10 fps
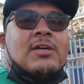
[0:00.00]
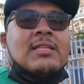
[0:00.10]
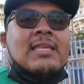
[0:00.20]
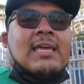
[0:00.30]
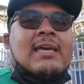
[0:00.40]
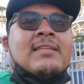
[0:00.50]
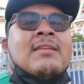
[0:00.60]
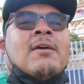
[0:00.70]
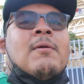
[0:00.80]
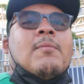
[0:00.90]
good in the
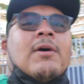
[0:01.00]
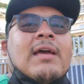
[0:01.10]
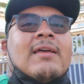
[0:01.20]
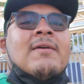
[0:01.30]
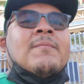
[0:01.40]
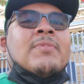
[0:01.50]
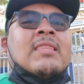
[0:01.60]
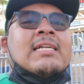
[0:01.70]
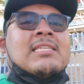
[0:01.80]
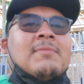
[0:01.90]
end, but
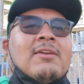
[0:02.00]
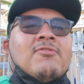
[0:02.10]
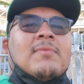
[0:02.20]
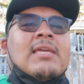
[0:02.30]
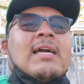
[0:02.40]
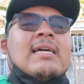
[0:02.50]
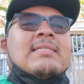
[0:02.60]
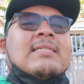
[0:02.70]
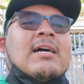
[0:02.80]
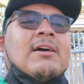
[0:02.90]
that's gonna be it for me, guys.